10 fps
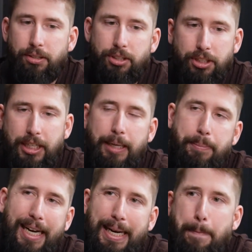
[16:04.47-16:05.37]
just
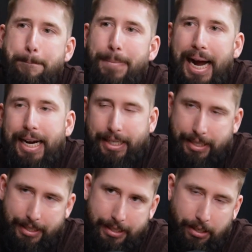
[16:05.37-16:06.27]
keep getting
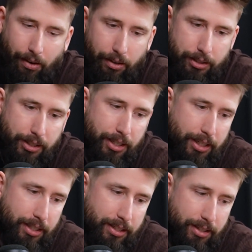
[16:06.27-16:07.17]
back on
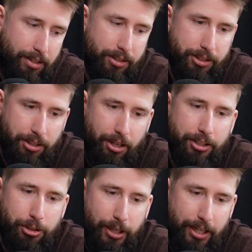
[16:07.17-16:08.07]

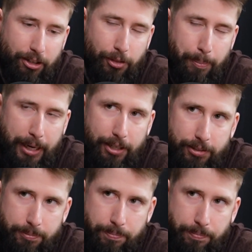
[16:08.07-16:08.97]
the track, on the path.